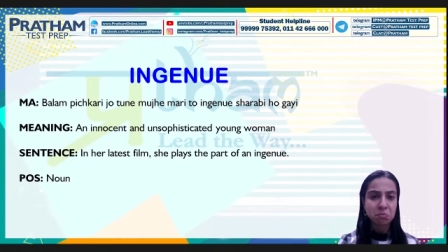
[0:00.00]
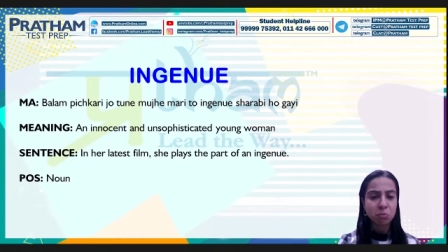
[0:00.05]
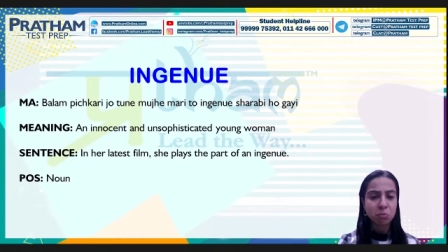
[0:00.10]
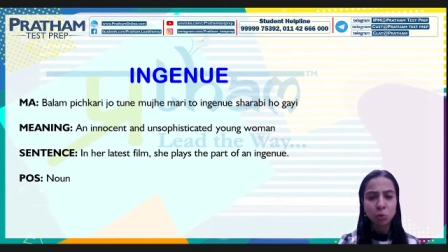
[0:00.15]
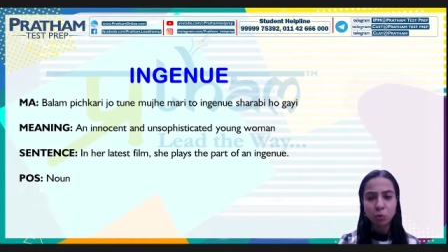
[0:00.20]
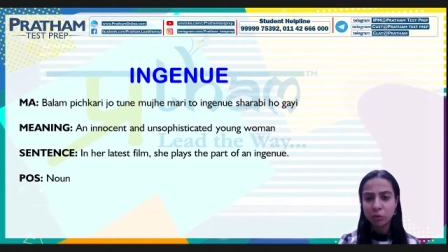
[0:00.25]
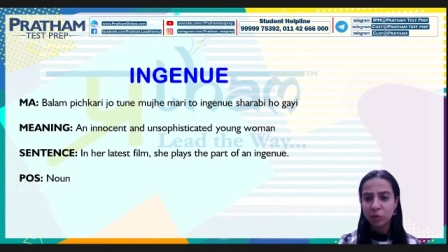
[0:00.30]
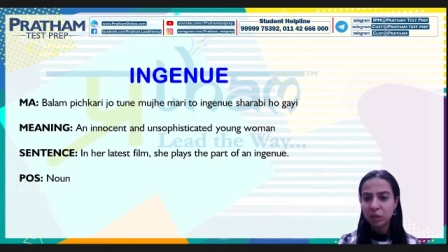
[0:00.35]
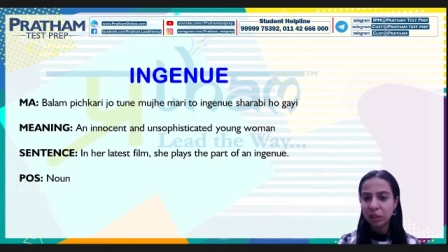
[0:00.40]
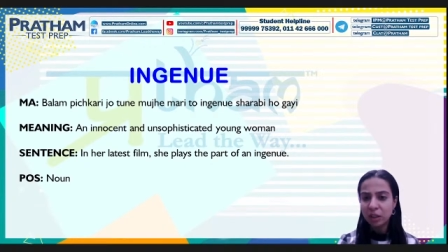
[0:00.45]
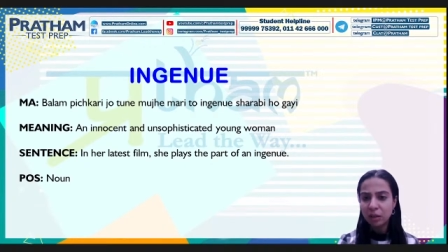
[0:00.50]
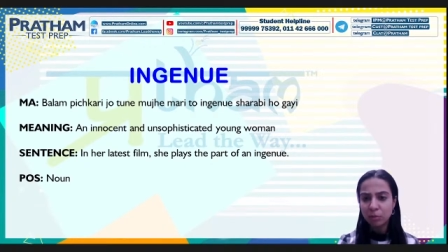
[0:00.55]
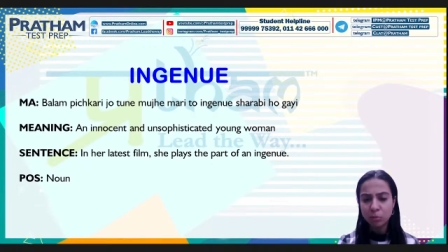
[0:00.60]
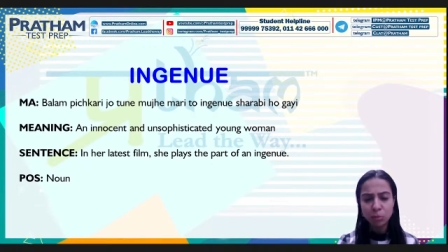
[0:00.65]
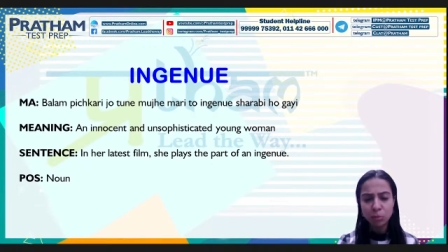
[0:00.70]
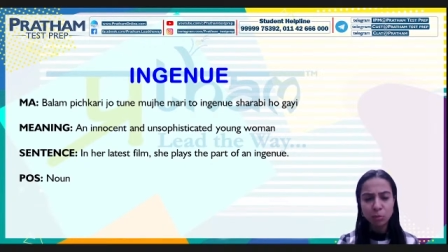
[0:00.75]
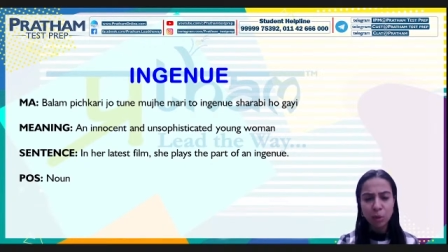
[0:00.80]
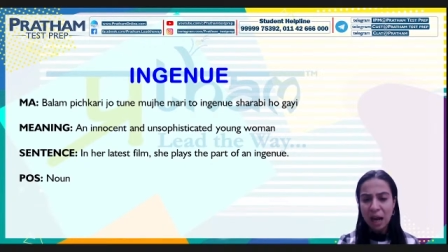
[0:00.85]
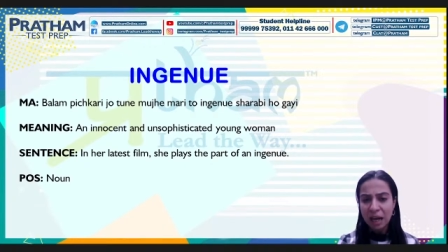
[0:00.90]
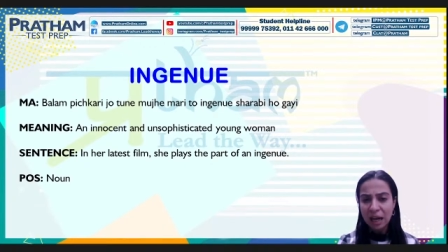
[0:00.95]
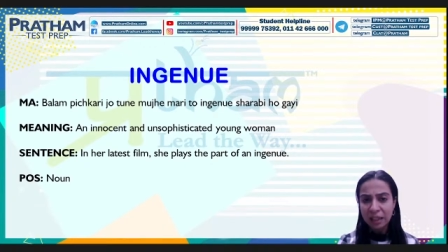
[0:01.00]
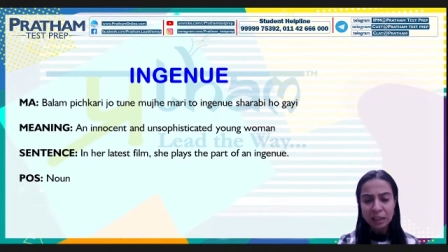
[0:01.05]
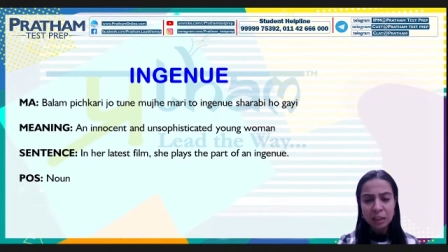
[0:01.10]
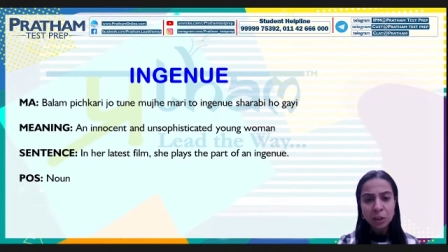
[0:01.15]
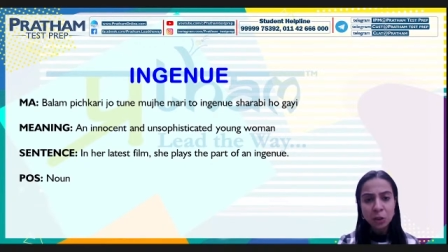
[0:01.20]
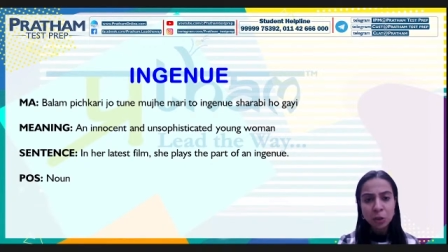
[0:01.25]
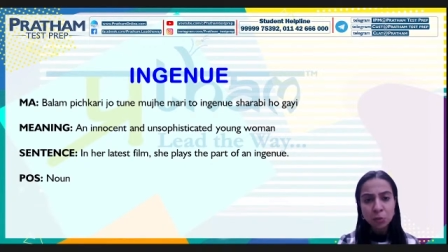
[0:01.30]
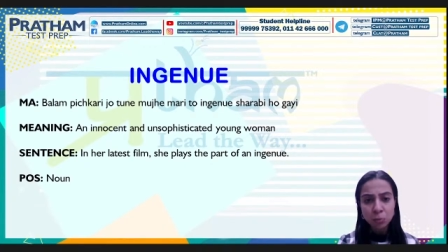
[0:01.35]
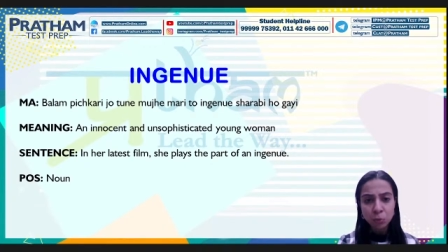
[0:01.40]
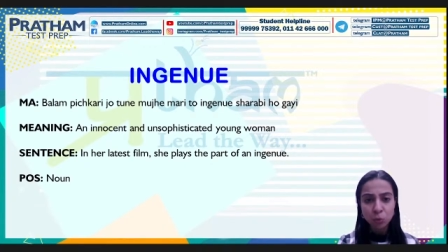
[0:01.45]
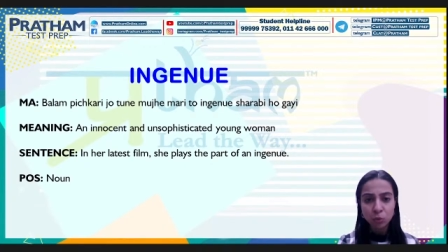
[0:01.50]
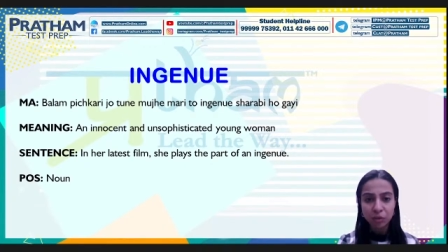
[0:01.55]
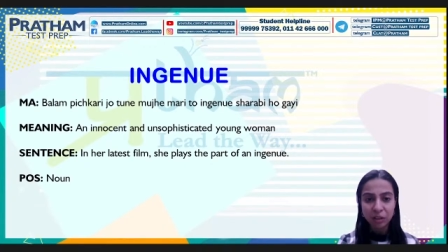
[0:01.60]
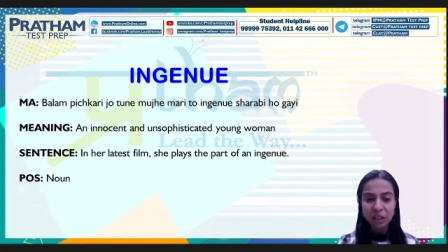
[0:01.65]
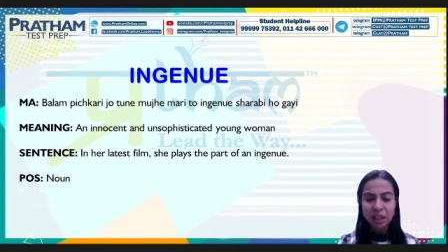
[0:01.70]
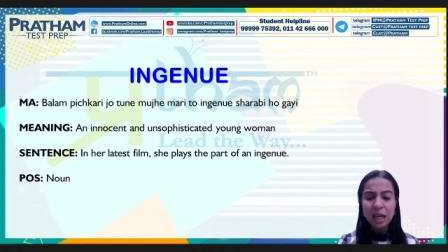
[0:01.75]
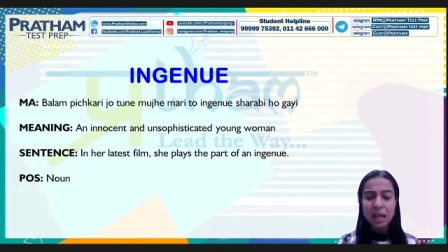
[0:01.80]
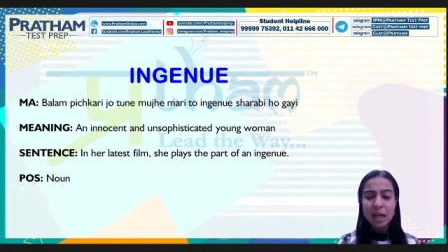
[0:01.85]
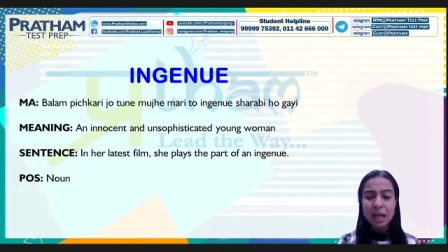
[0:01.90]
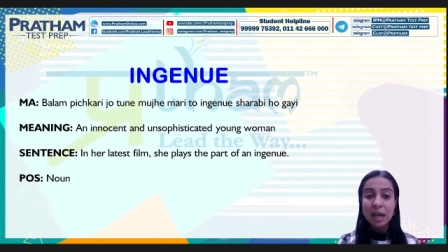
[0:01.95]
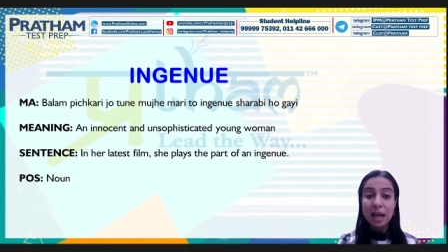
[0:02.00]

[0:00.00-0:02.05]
movie acting in a movie,